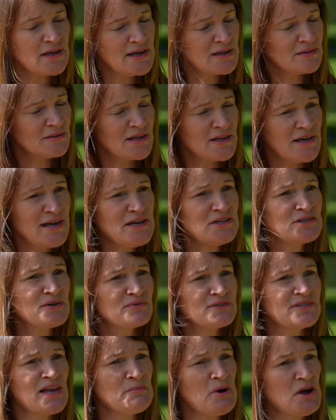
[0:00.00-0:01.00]
in the heat
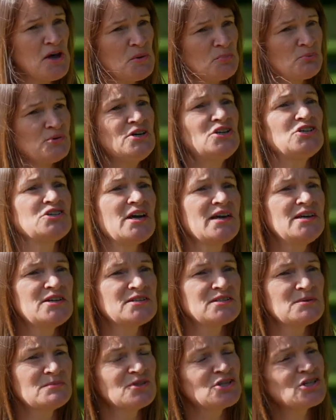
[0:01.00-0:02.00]
of summer,
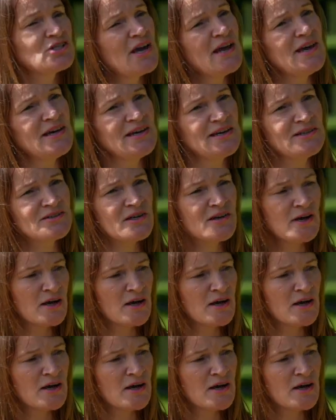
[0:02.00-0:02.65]
appreciate some shade.